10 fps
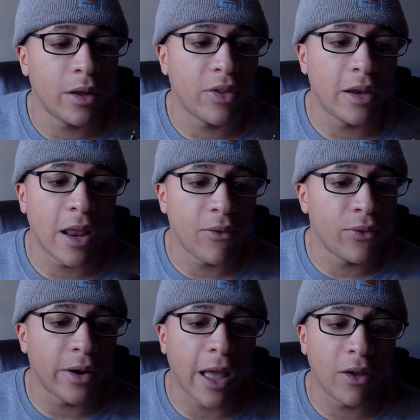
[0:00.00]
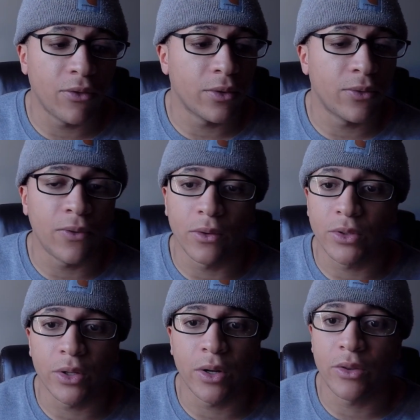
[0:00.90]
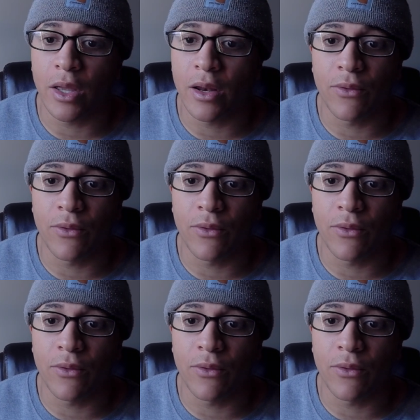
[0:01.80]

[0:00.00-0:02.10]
They never ever falter, and they've